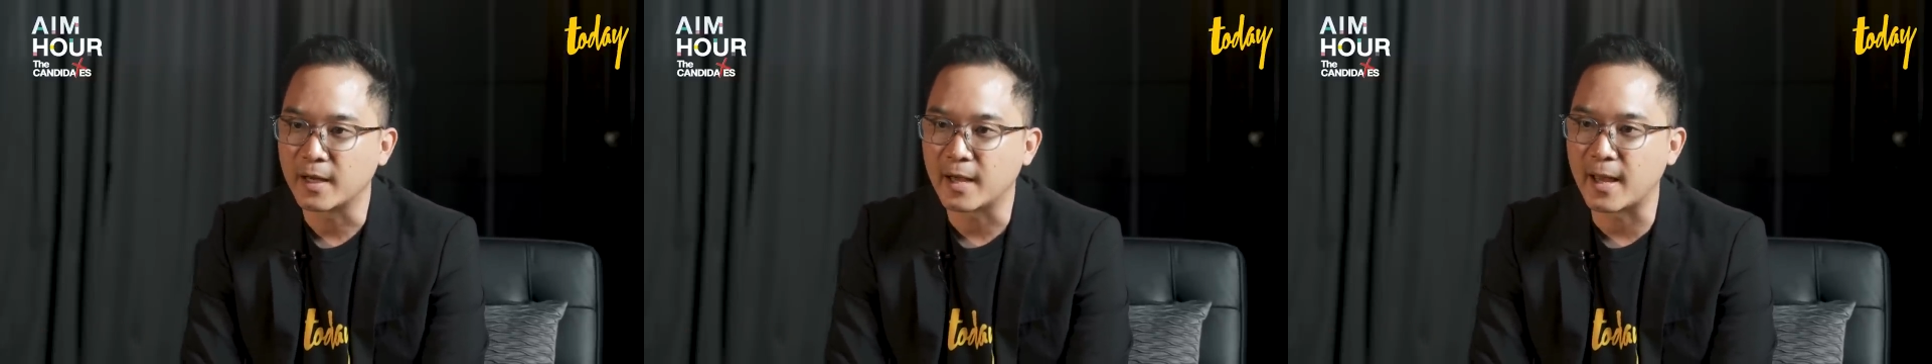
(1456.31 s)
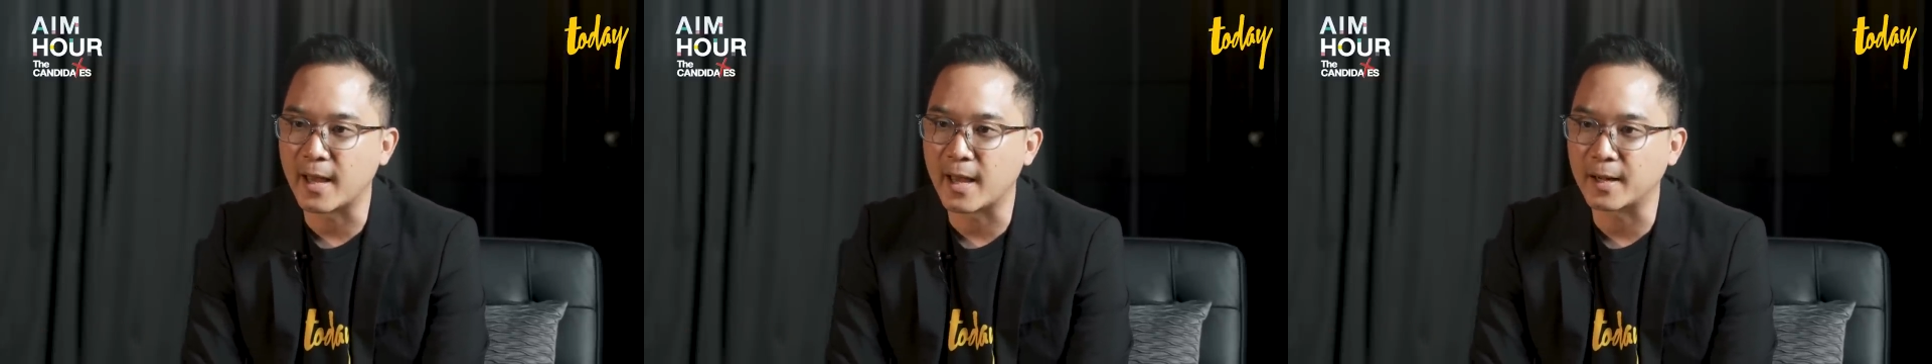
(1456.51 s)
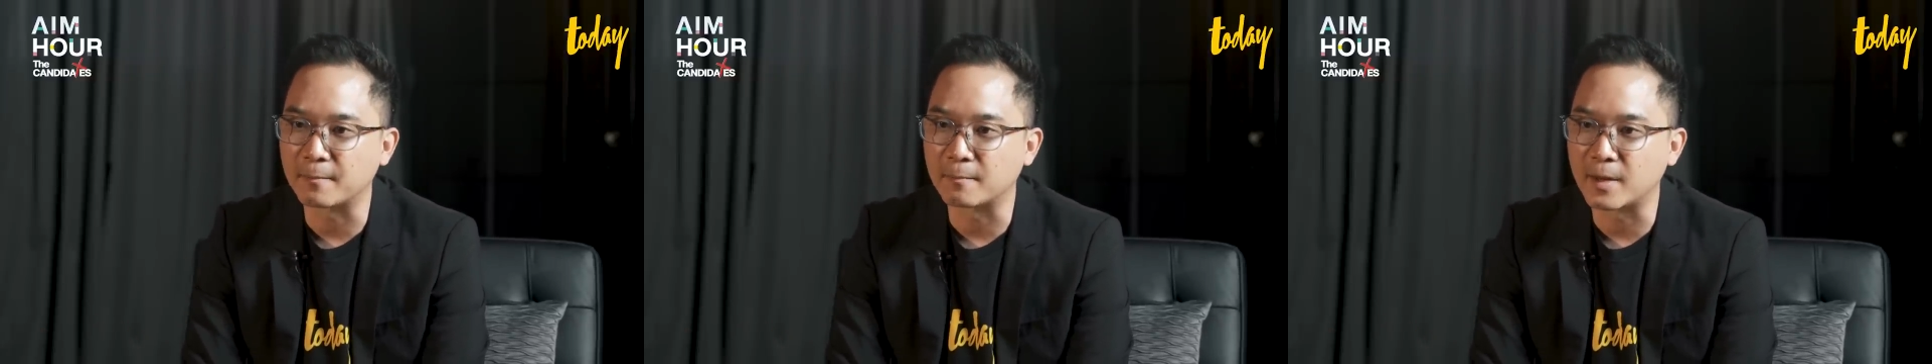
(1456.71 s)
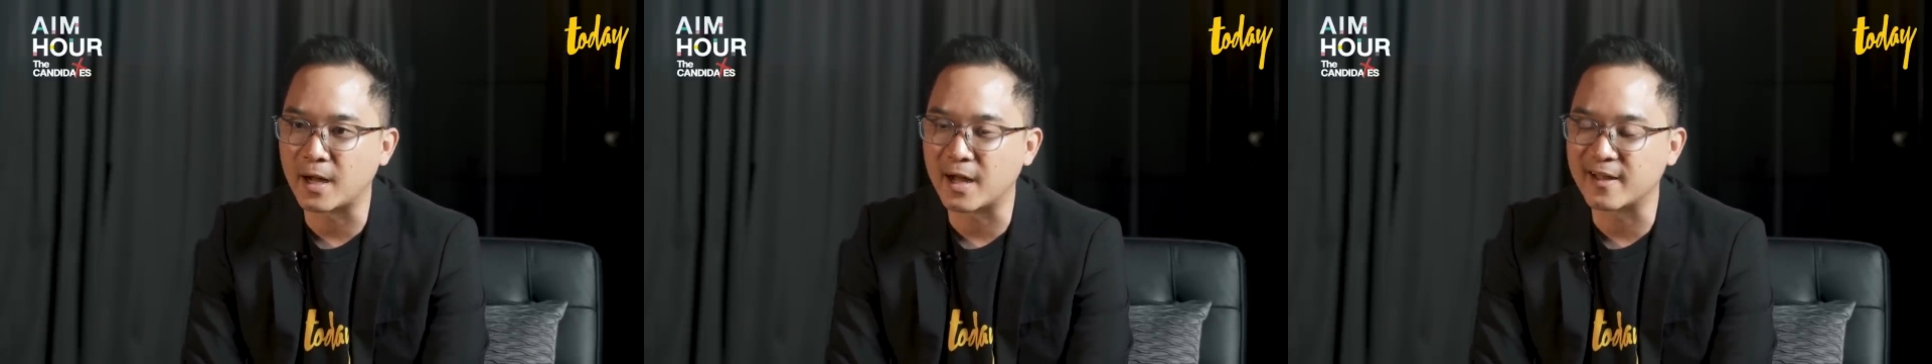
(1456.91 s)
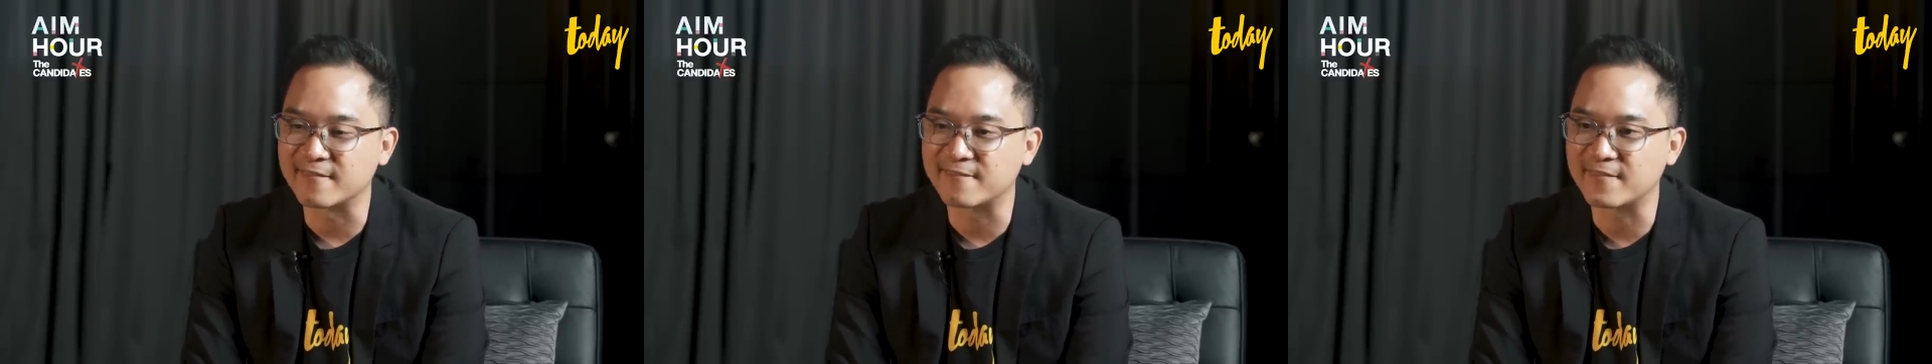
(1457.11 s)
And
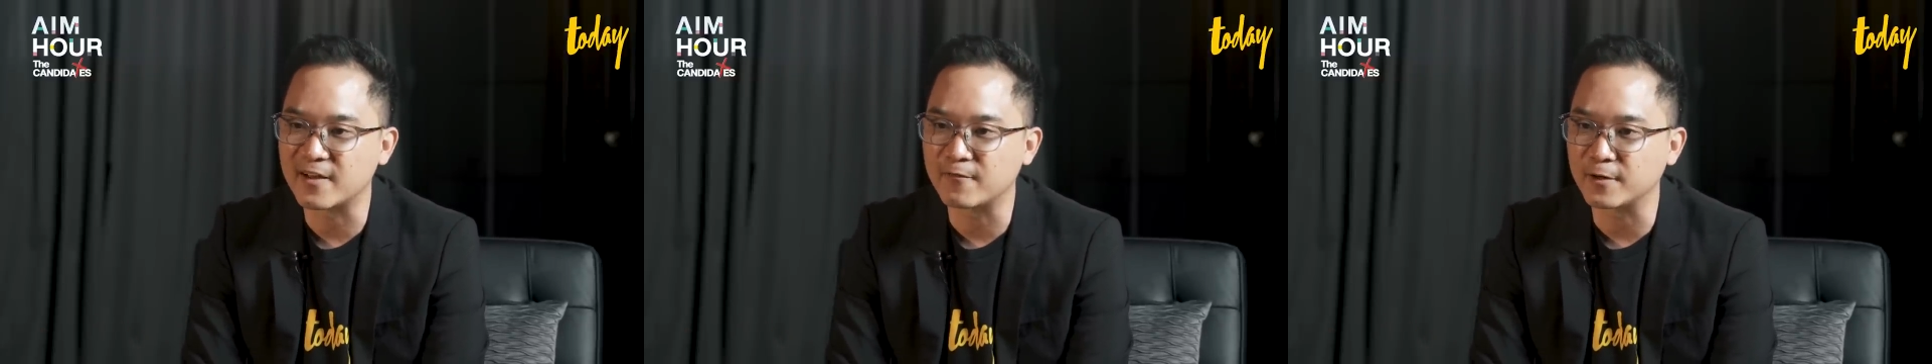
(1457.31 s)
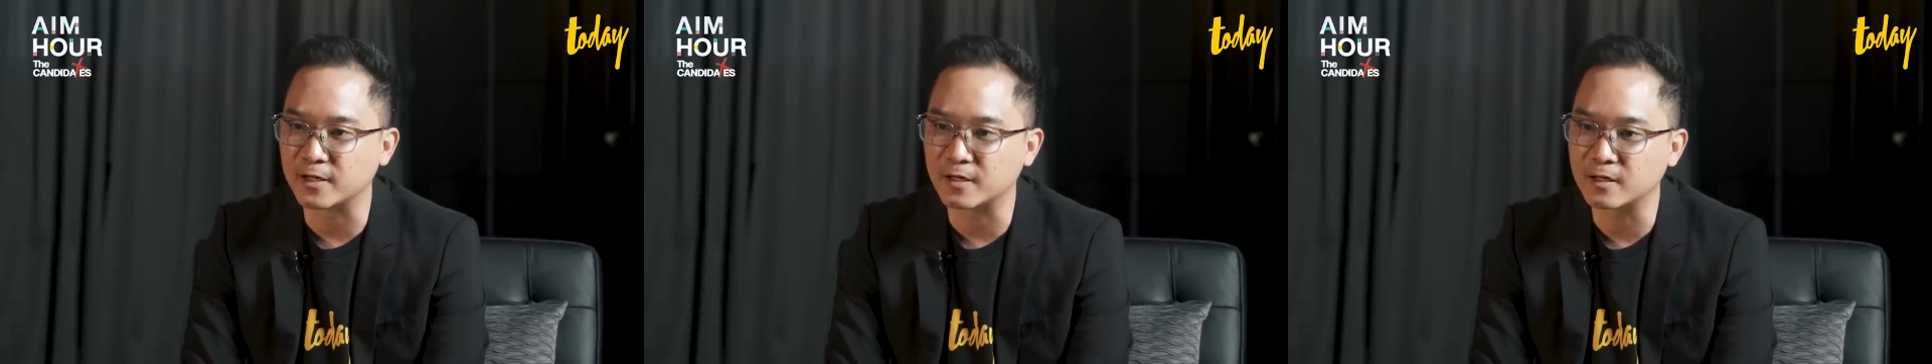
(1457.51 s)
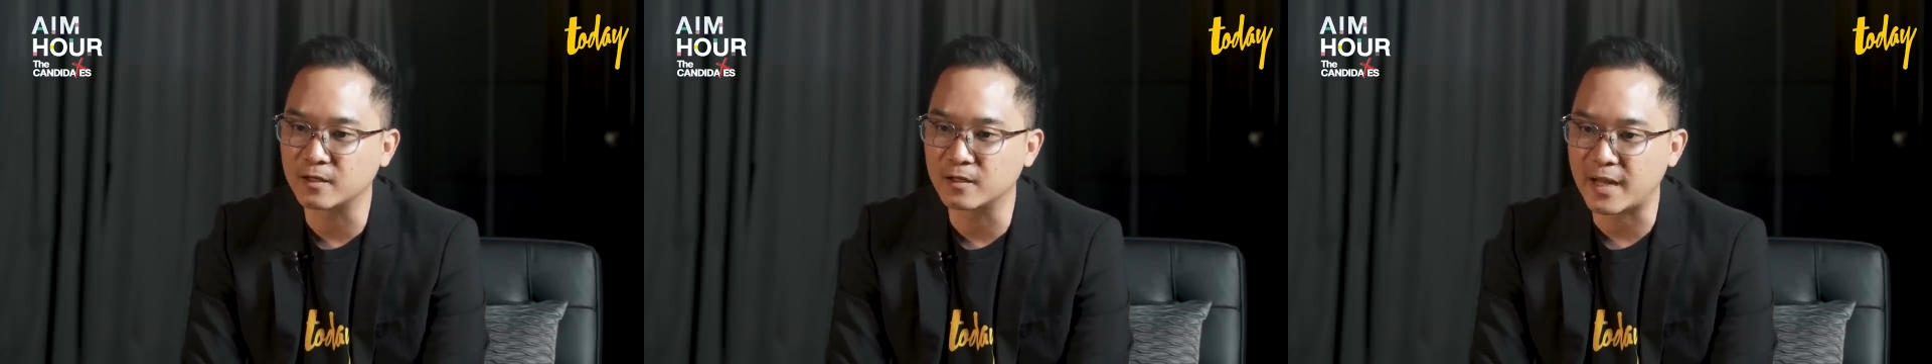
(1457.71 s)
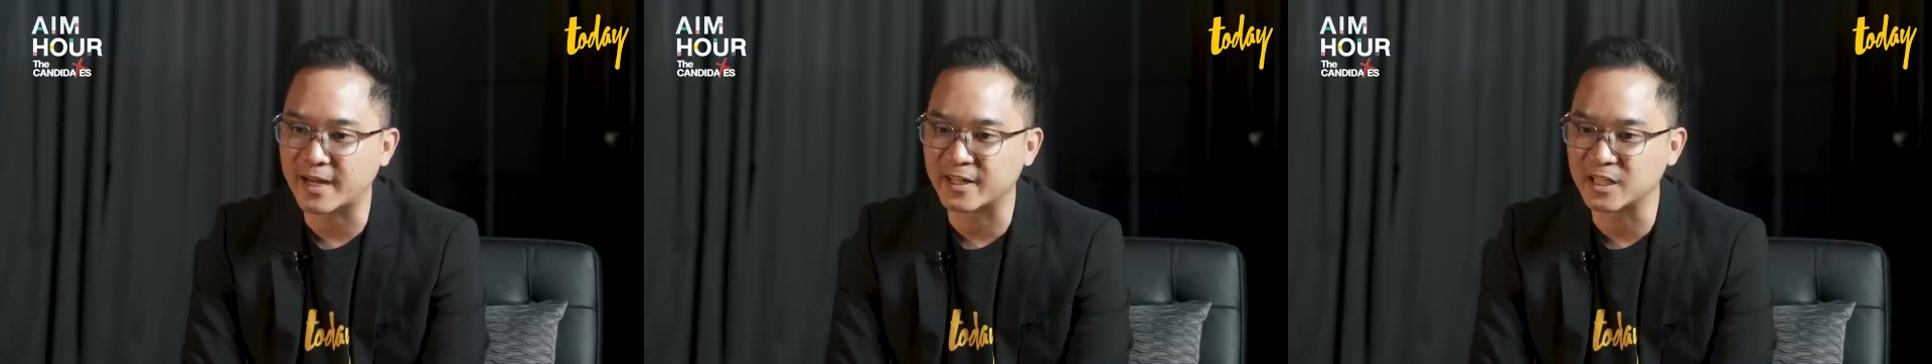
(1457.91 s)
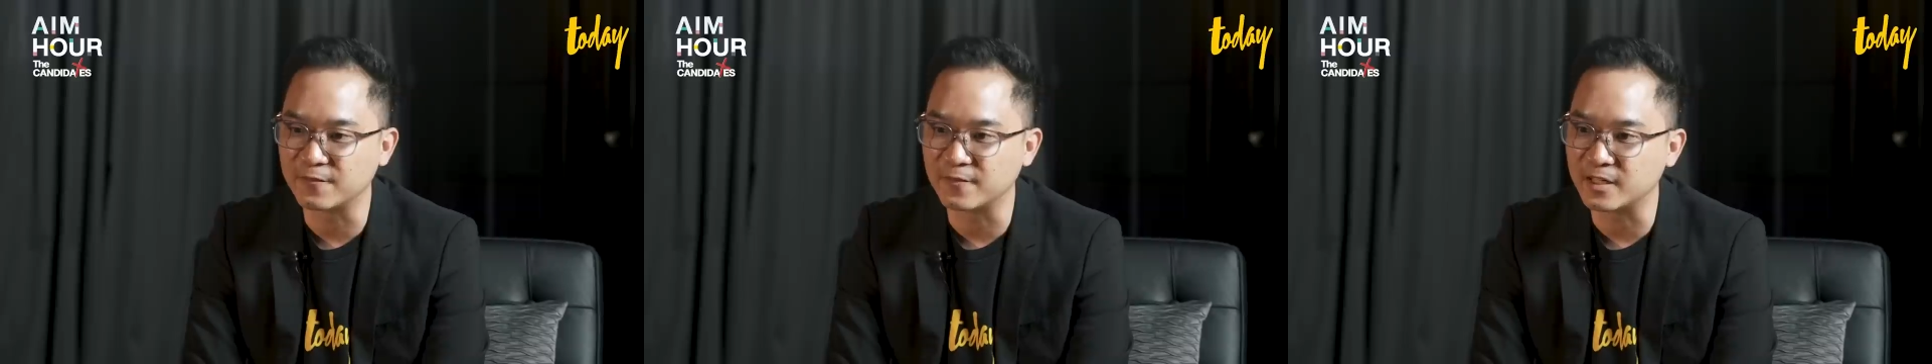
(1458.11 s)
my favorite
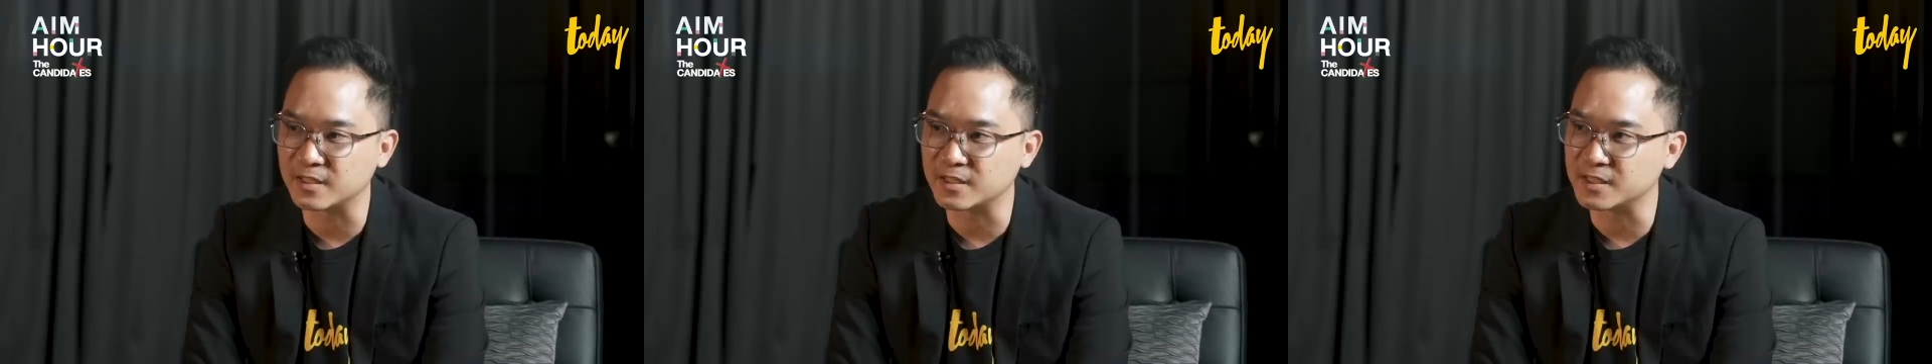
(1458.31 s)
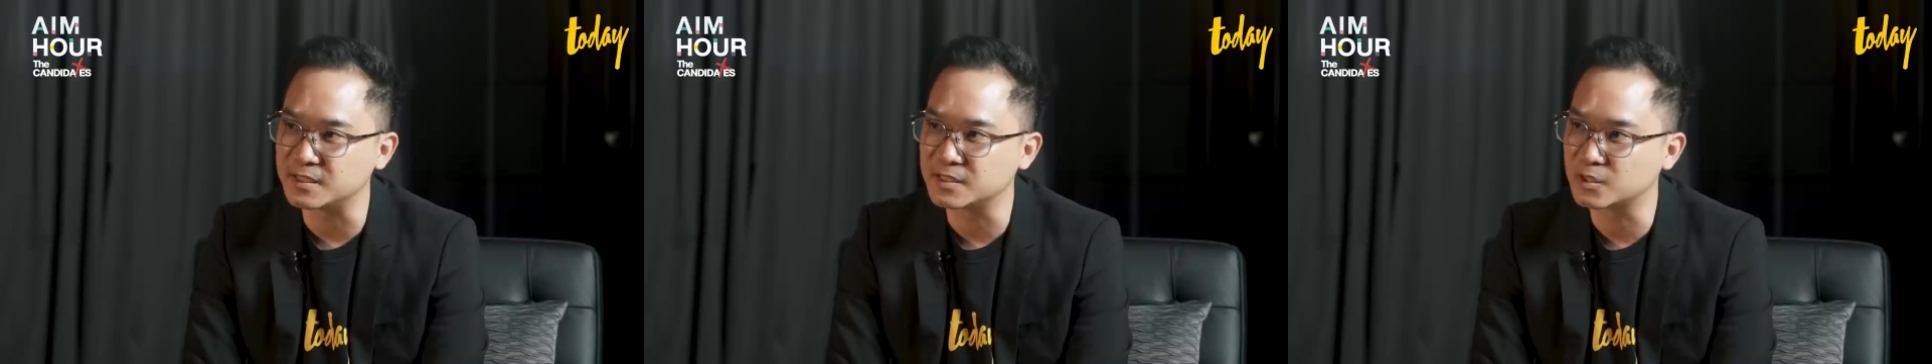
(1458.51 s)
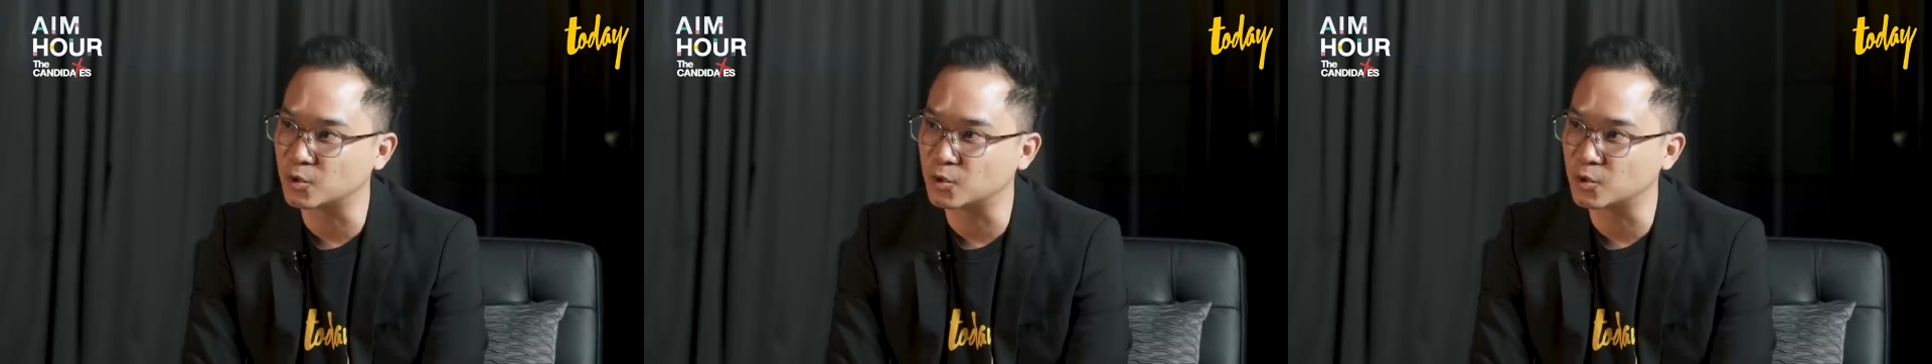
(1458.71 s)
activity is